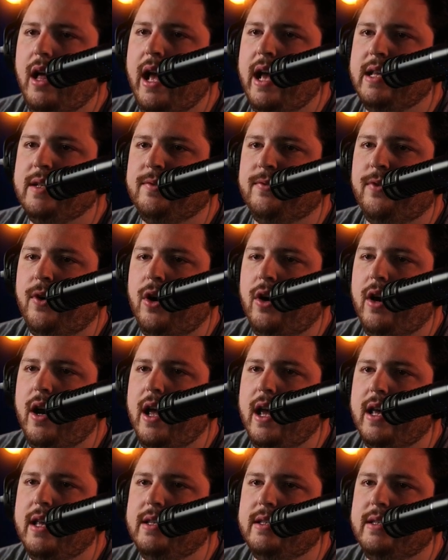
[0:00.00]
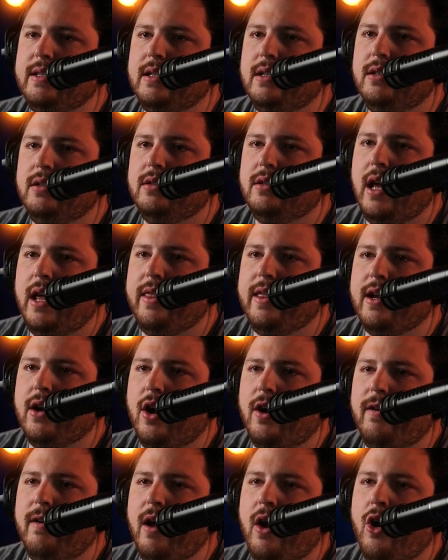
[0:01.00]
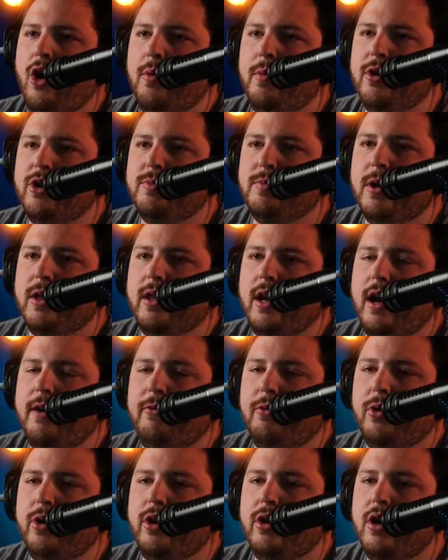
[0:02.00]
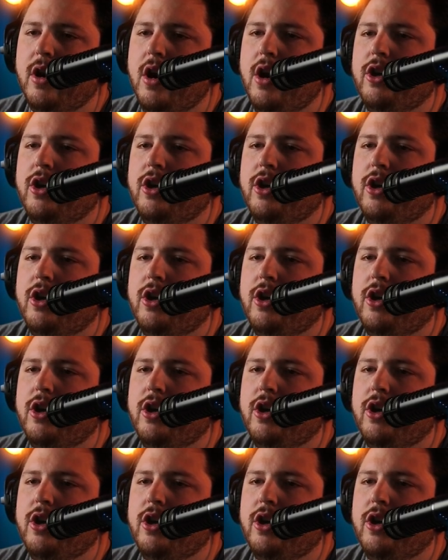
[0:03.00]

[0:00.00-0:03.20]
as far as I think Arbiter is better than Alpha Warrior.